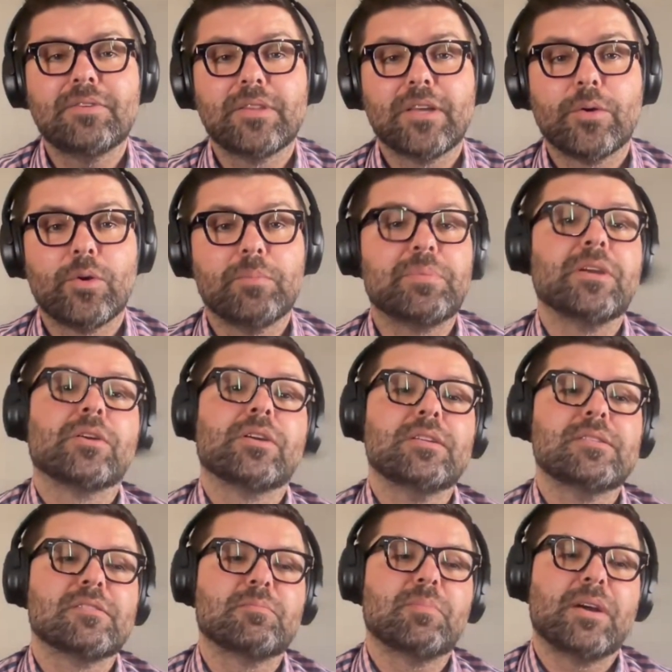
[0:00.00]
and there were
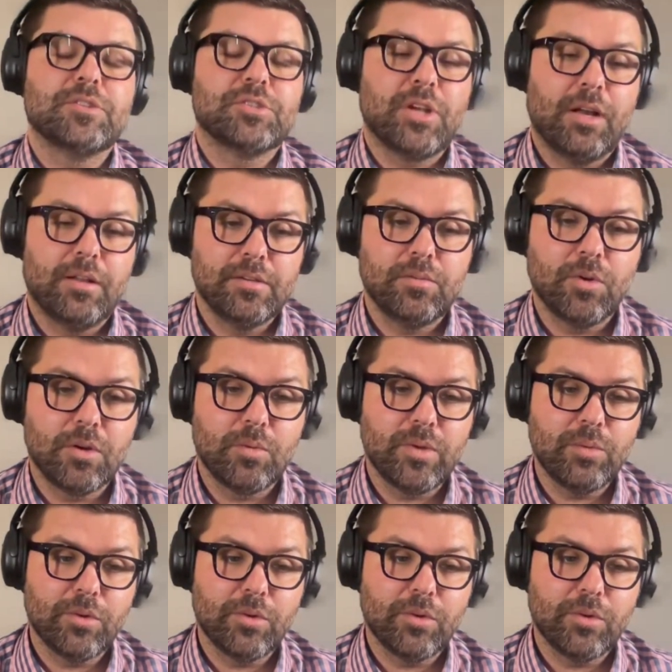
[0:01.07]
periods of my childhood where we